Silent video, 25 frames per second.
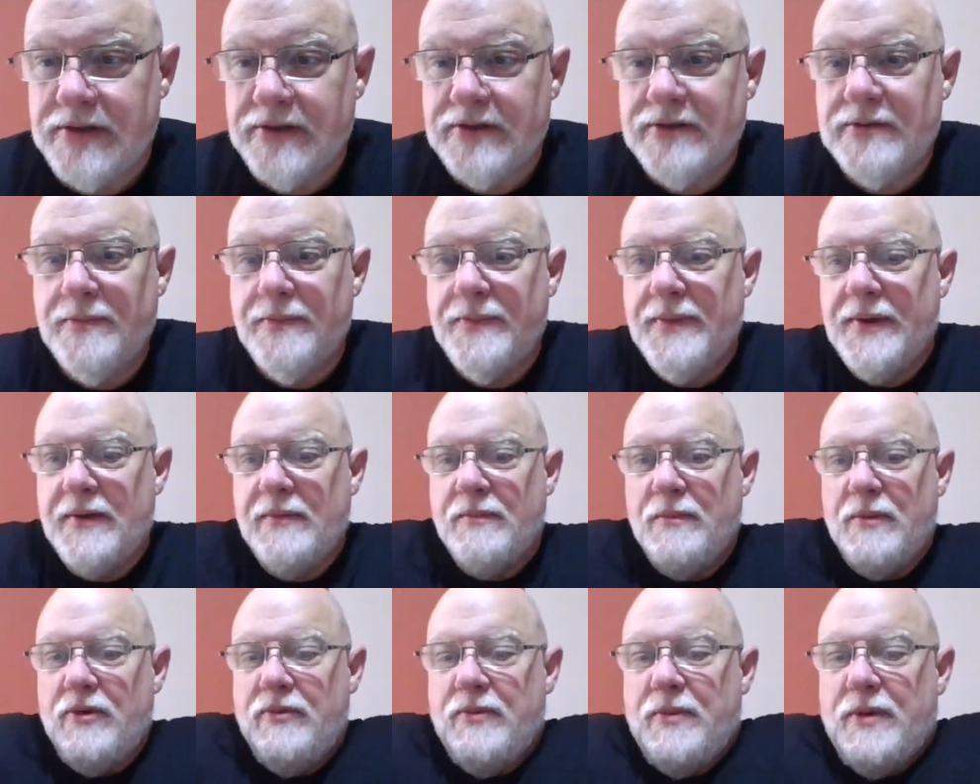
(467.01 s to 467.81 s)
There's a
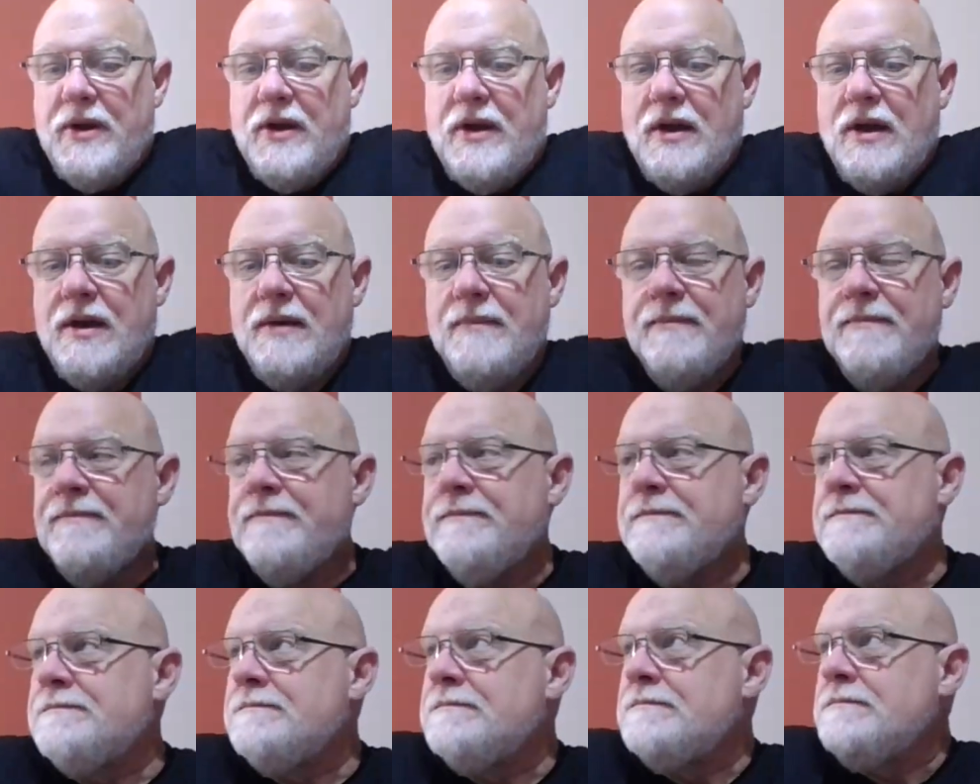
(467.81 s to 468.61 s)
big movement on
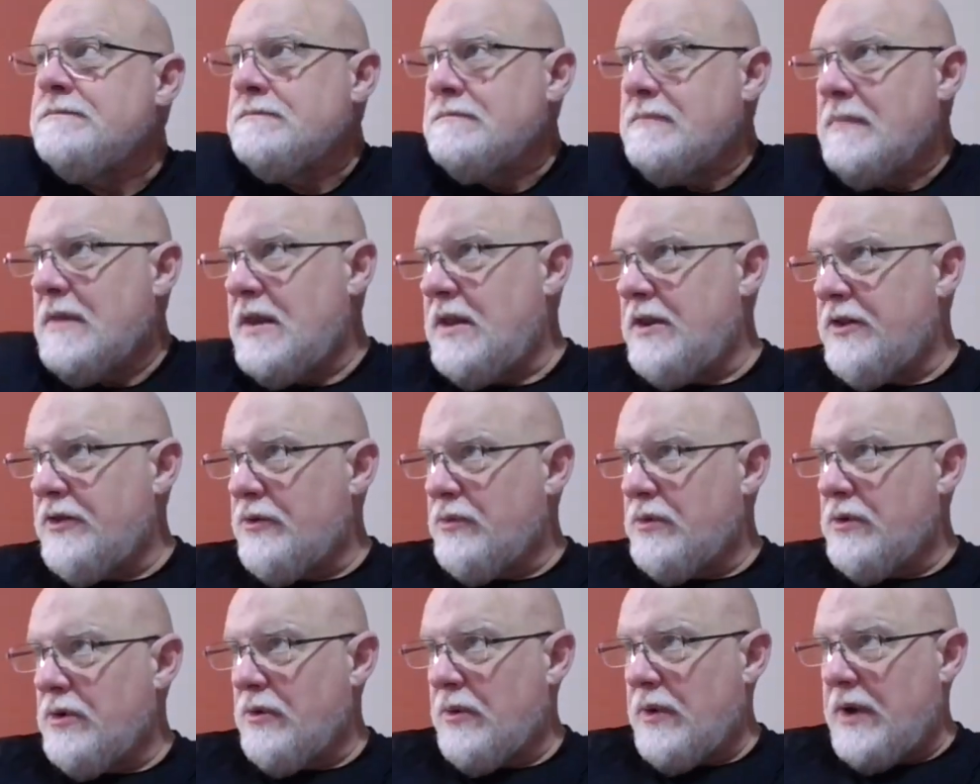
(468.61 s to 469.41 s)
in the
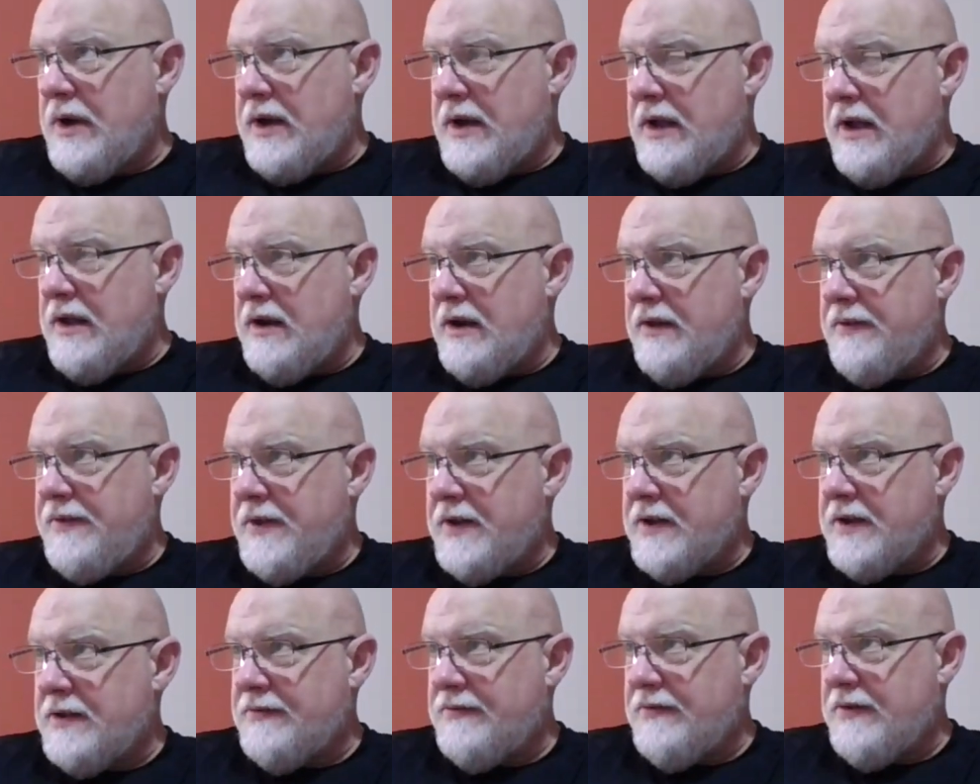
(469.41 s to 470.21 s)
world right now, and I
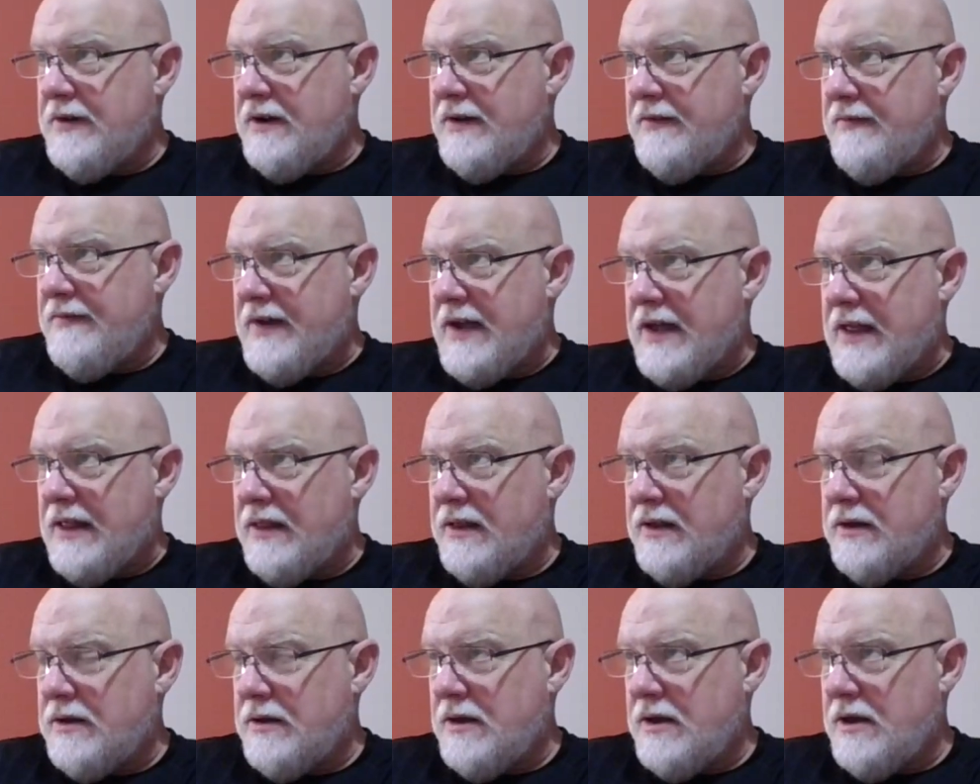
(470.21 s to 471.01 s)
think it's very
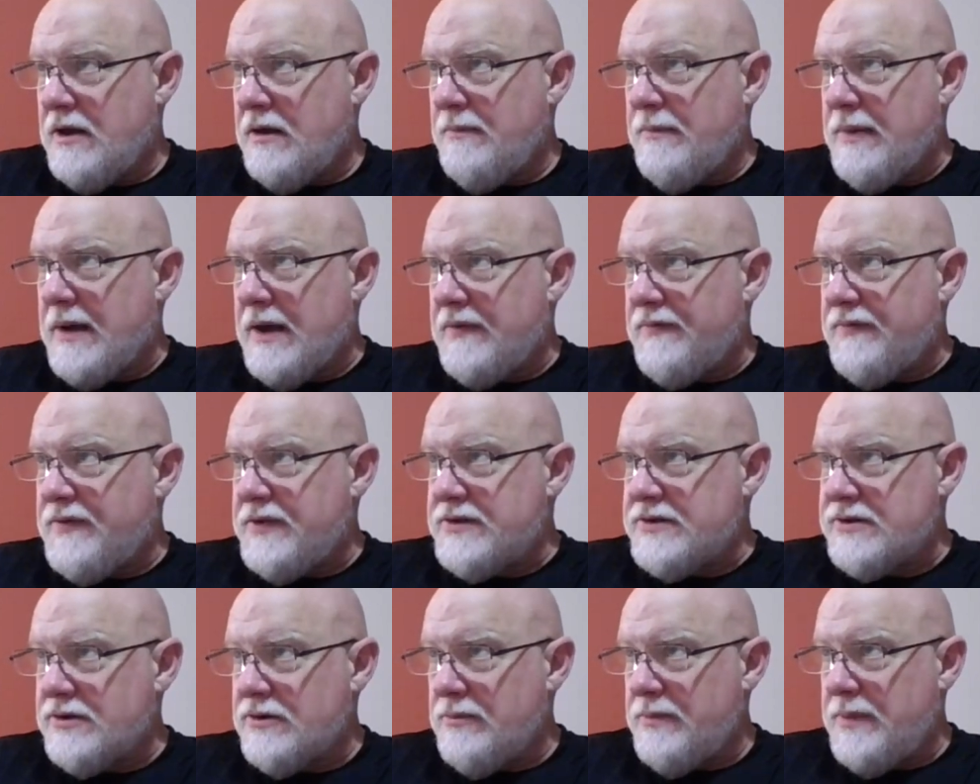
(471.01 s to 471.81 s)
valid about
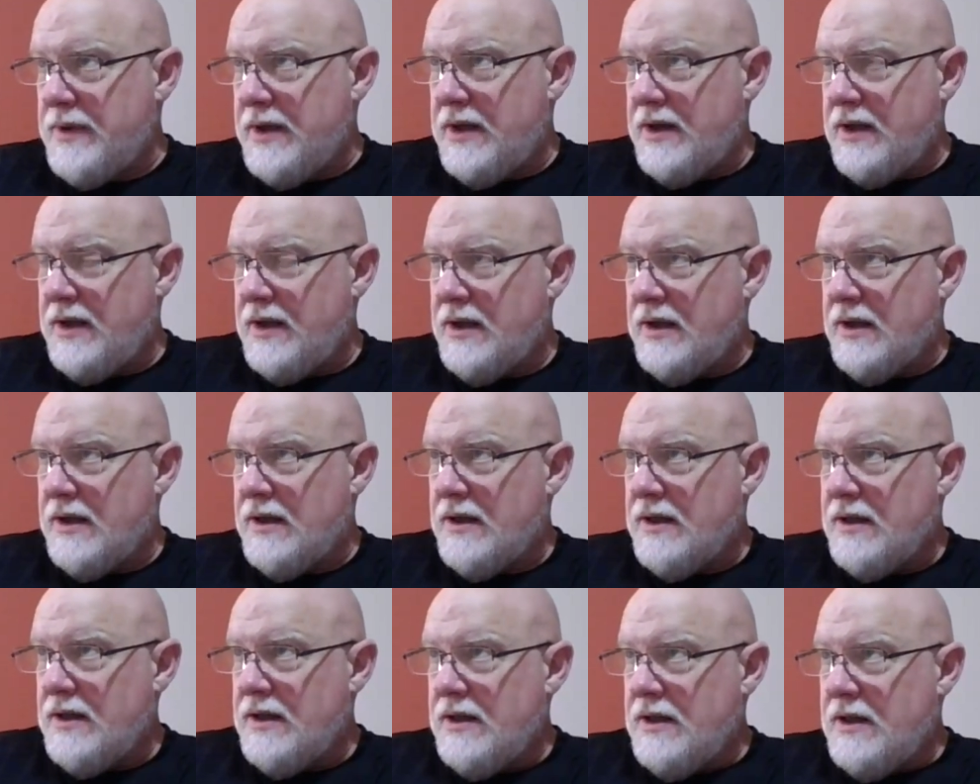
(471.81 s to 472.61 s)
physical media,
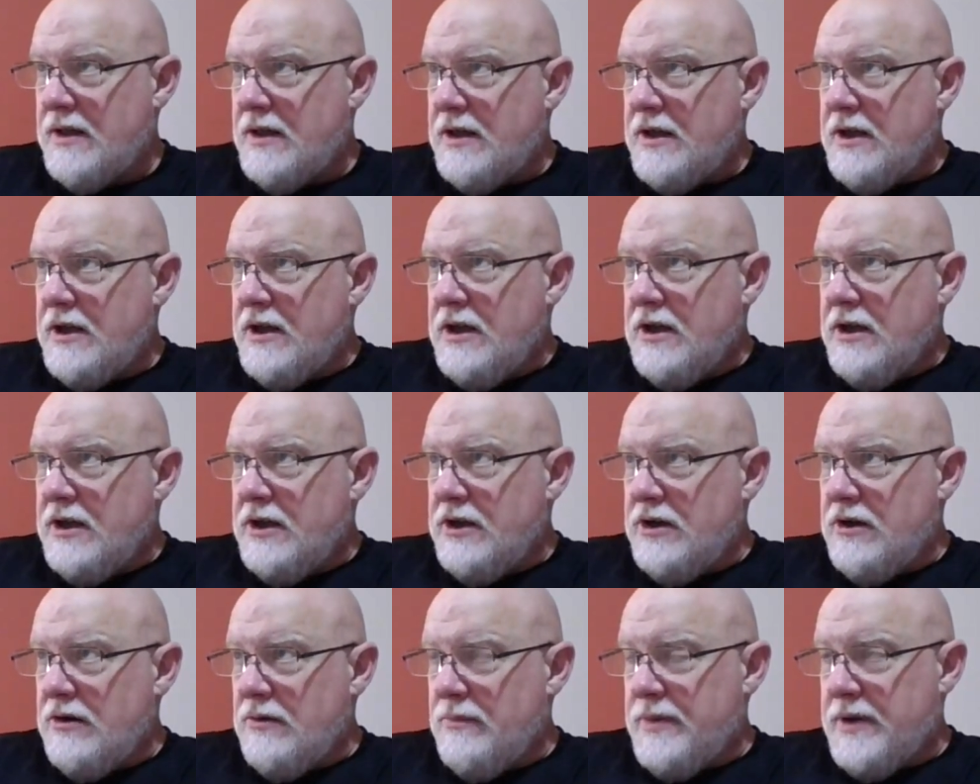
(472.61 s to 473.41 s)

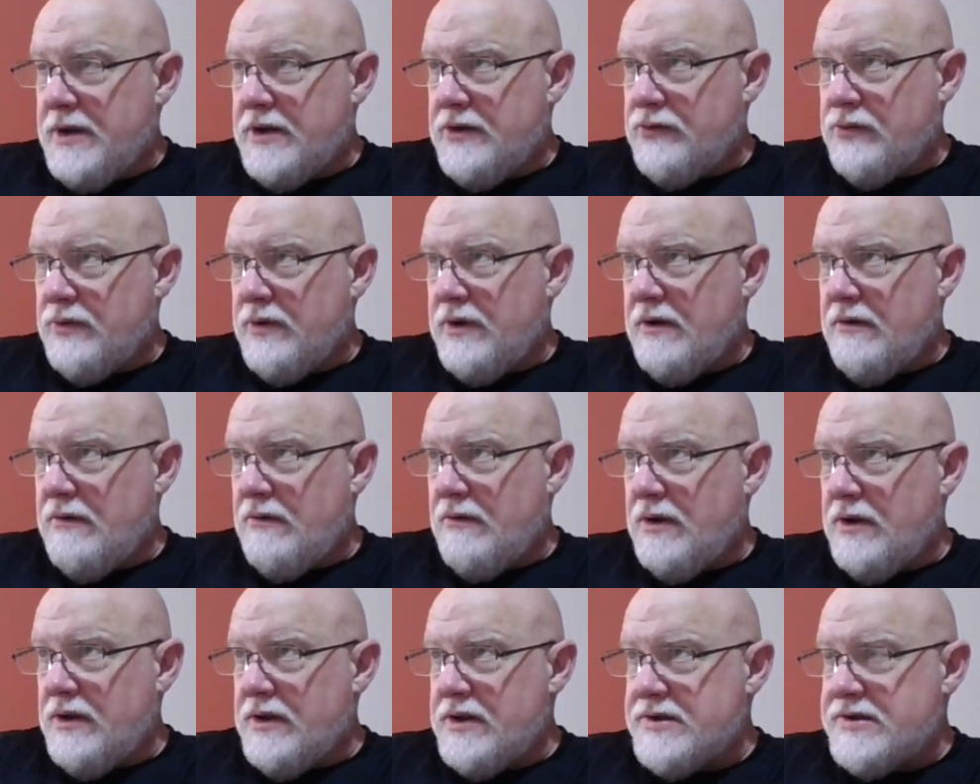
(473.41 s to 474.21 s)
you know, because
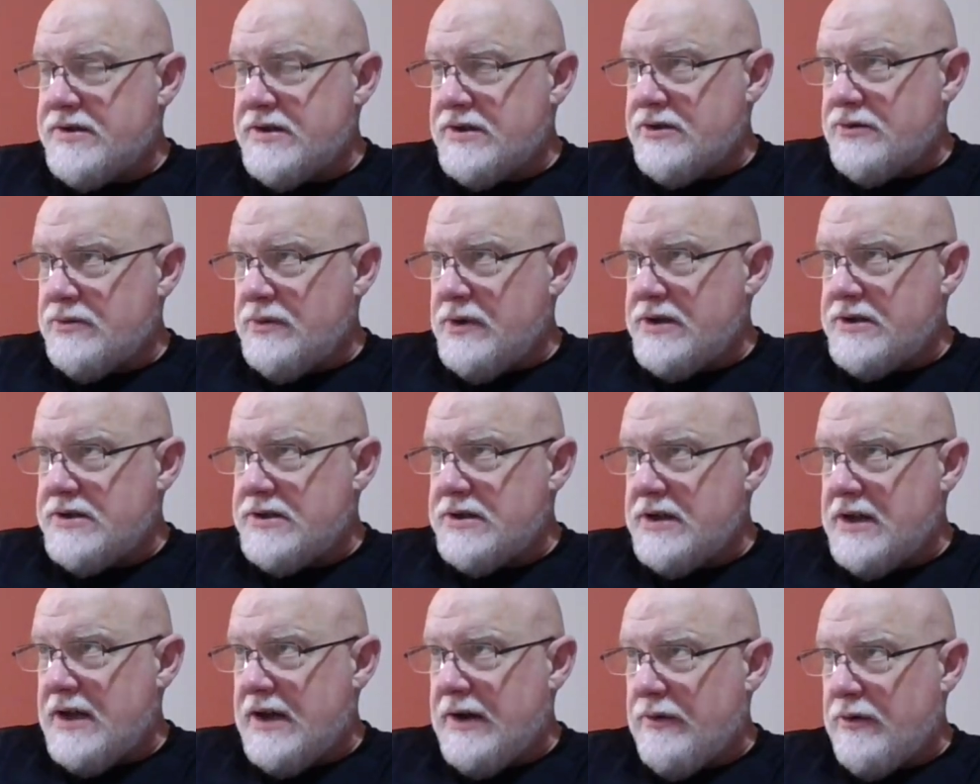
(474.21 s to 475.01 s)
we're in the
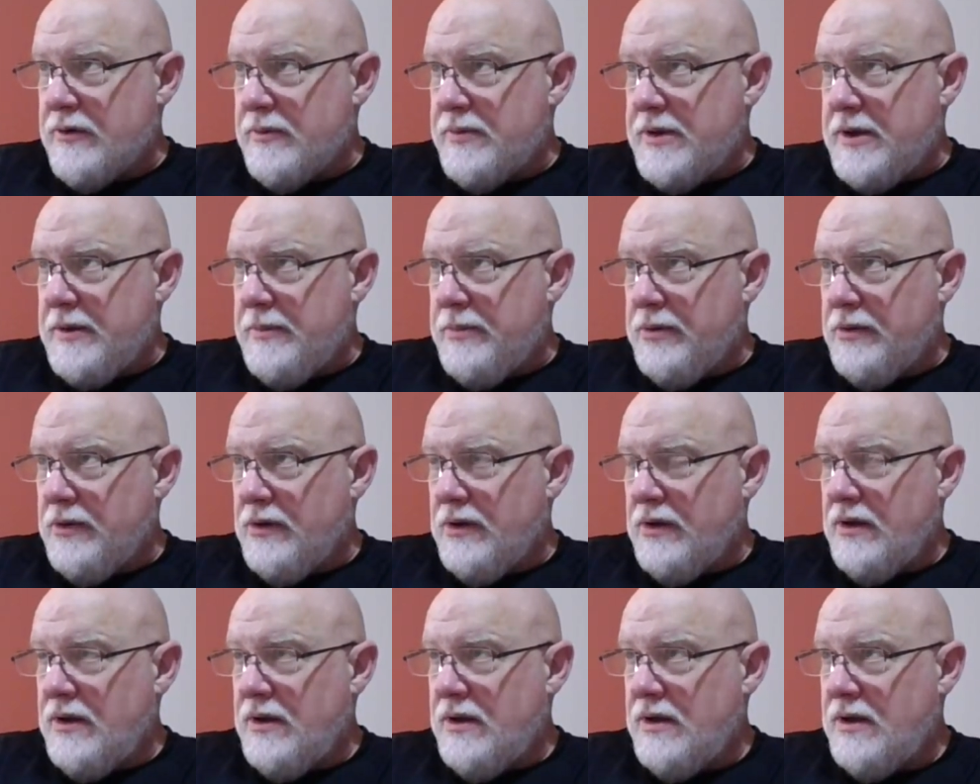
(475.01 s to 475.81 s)
situation now where people,